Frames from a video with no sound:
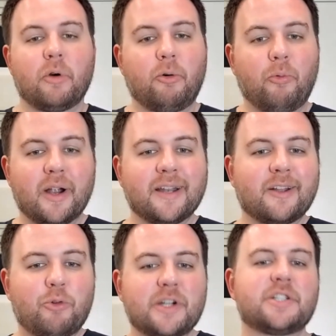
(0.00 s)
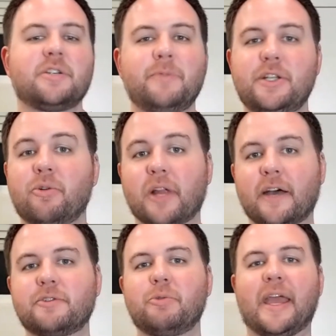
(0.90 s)
one question we don't
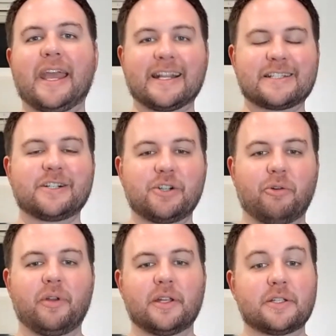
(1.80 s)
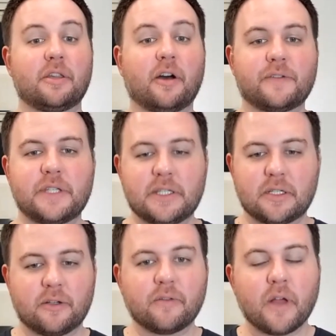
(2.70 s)
have to answer going into the
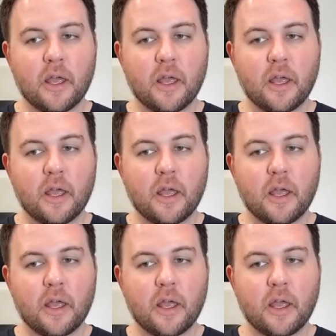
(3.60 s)
offseason of